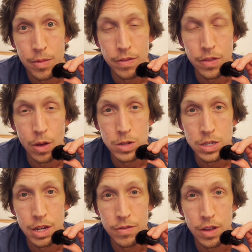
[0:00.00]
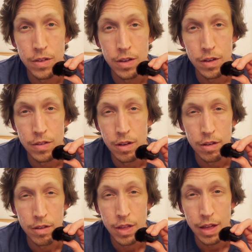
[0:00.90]
If
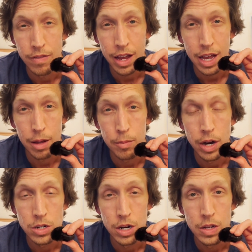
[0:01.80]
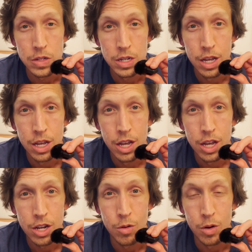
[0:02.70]
that calibration is
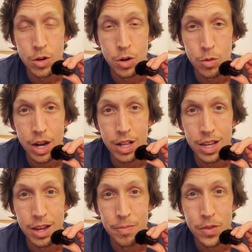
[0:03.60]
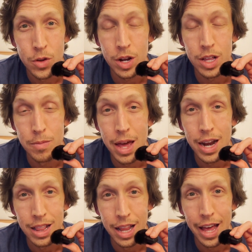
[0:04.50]
correctly met
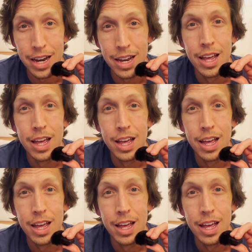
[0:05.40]
and led,